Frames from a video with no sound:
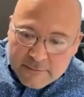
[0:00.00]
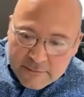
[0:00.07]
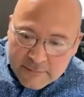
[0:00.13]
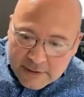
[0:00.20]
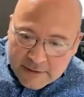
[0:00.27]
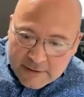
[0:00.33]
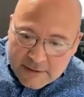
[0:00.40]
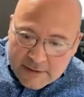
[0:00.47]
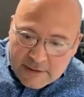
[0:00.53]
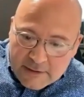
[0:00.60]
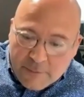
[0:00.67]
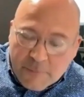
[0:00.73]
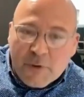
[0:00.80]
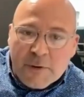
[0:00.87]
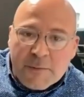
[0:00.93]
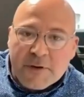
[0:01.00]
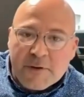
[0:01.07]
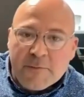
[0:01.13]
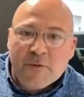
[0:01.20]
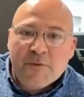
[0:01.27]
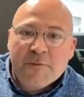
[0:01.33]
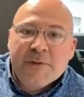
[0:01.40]
like the
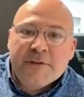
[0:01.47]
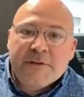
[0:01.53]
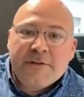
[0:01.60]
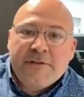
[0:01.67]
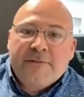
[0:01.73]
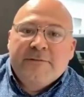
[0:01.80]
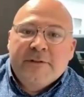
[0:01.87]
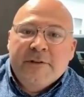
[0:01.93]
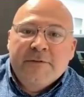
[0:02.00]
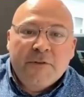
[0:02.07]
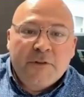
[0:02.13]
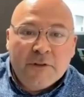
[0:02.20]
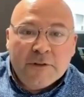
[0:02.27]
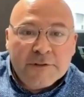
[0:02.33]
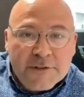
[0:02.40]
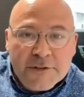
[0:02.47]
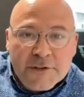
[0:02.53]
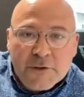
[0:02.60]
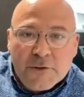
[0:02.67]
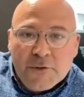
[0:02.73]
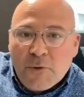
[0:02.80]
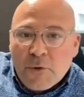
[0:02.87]
prohibited movements, difficult to
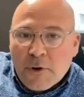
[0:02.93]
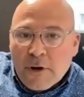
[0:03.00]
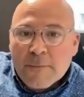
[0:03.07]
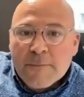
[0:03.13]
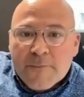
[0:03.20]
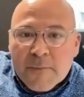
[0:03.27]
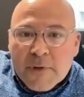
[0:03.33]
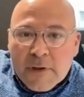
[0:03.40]
do, or